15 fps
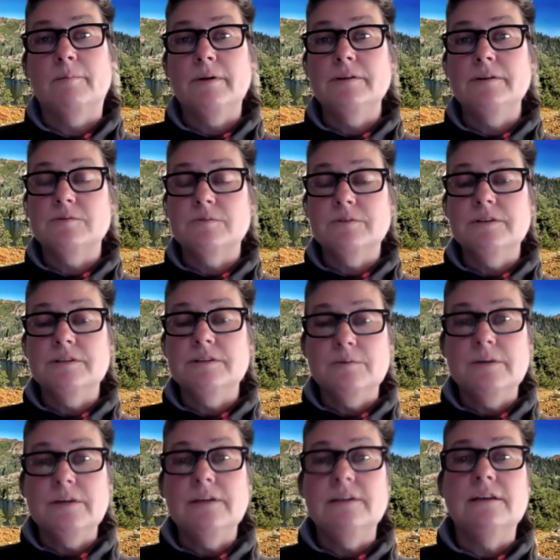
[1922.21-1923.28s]
But it's really
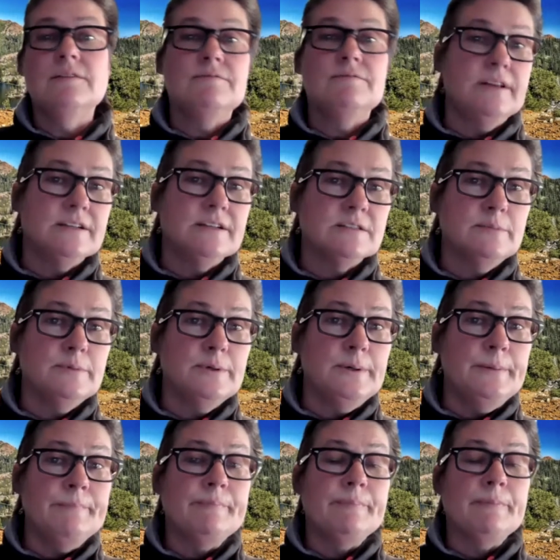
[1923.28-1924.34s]
sweet and
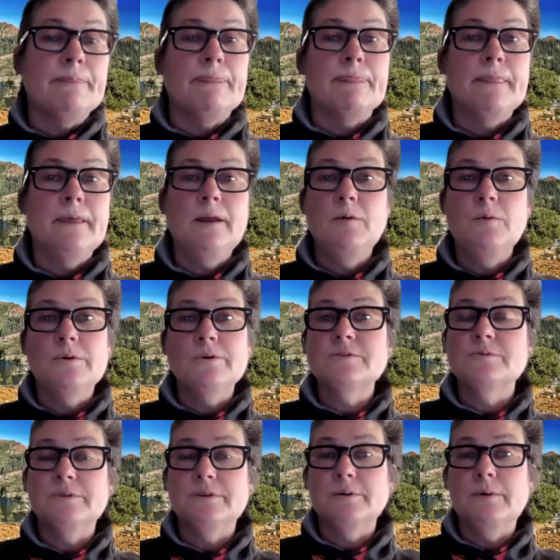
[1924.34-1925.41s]
flexible, and it
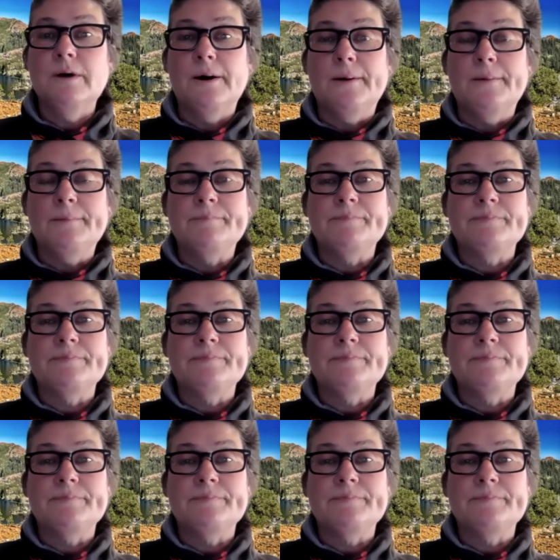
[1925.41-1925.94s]
works really well.